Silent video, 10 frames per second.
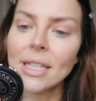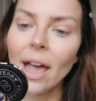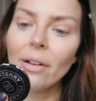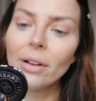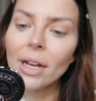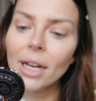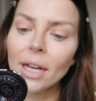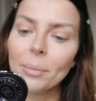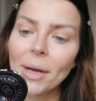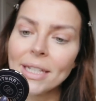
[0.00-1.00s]

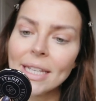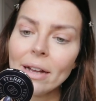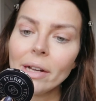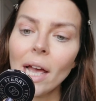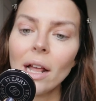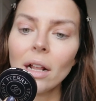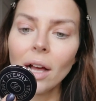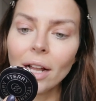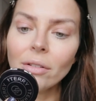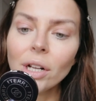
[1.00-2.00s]
Terry
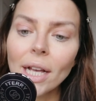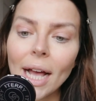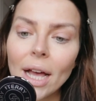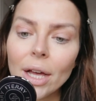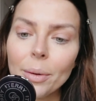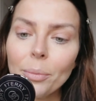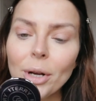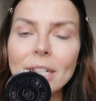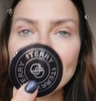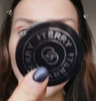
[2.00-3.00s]
Hyaluronic
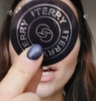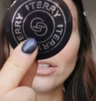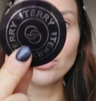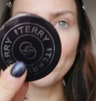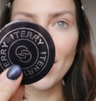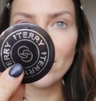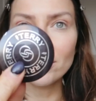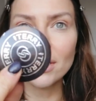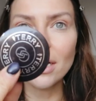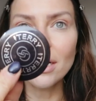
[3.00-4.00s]
Pressed Hydra
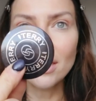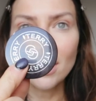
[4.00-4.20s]
Powder.